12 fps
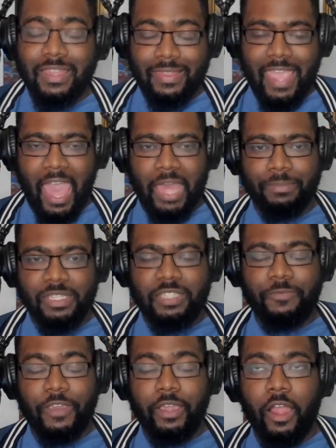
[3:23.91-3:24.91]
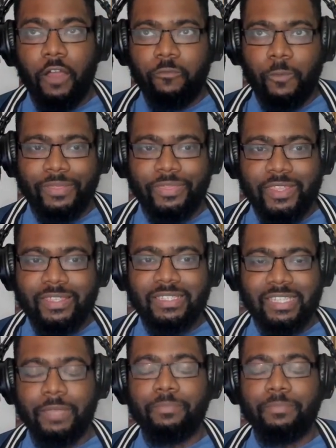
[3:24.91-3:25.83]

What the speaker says: the atmosphere of what this scene